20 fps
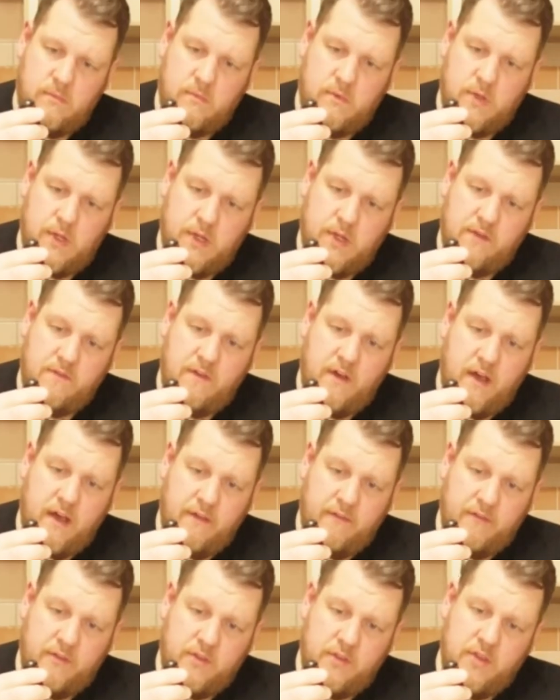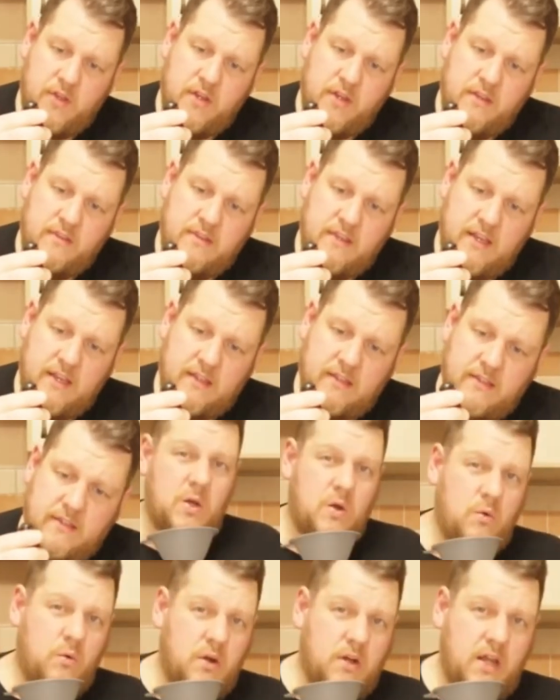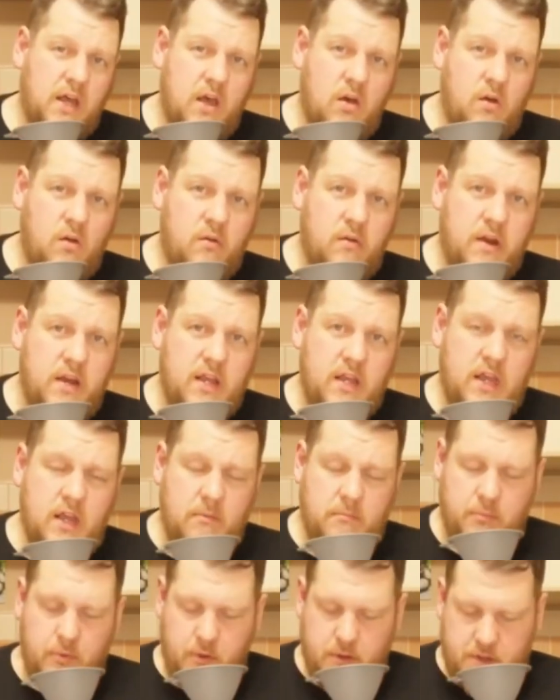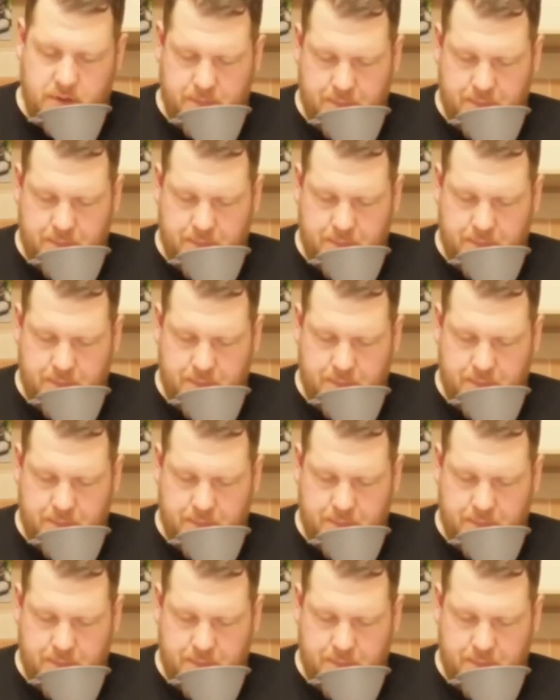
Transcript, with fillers: 35, 36. What I already can put